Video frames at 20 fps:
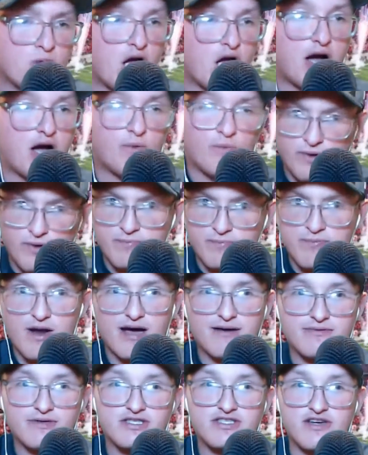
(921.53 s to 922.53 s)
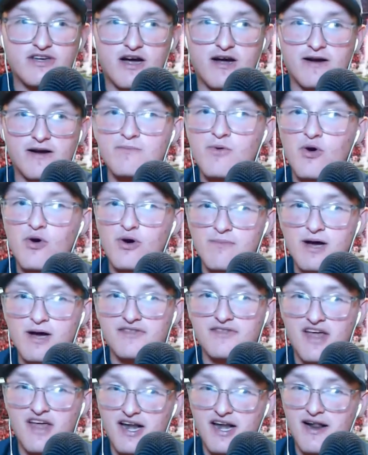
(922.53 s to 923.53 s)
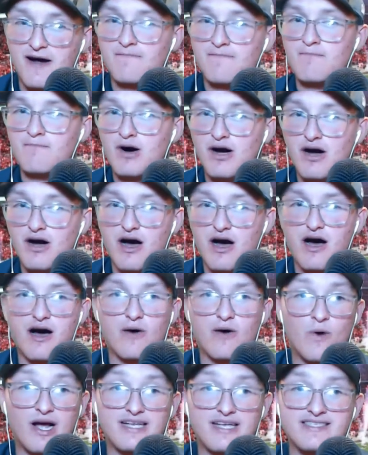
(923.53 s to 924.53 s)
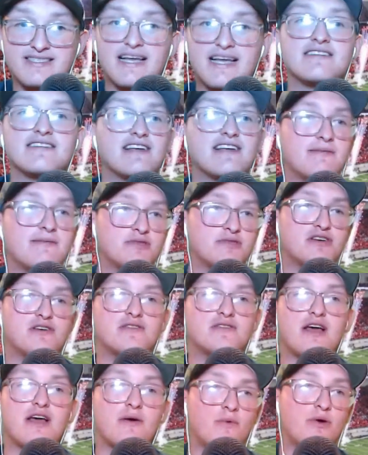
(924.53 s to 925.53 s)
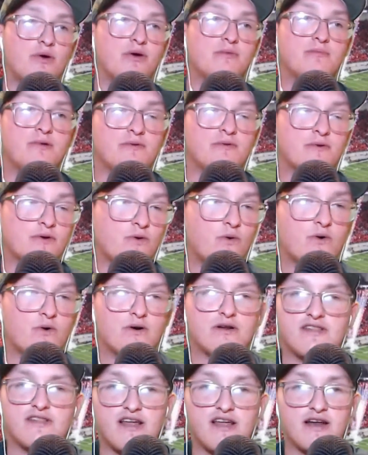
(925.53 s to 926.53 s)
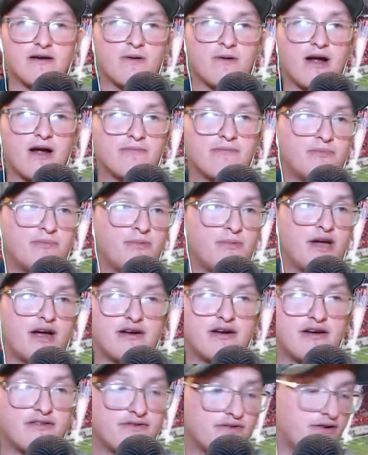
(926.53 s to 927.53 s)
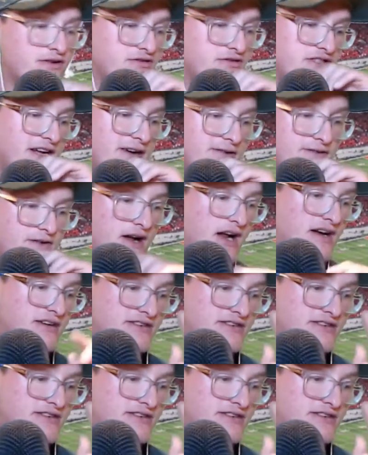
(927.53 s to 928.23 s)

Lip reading: We'll probably talk more about that on Wednesday's episode that we'll be recording. That'll probably be on Thursday or Friday,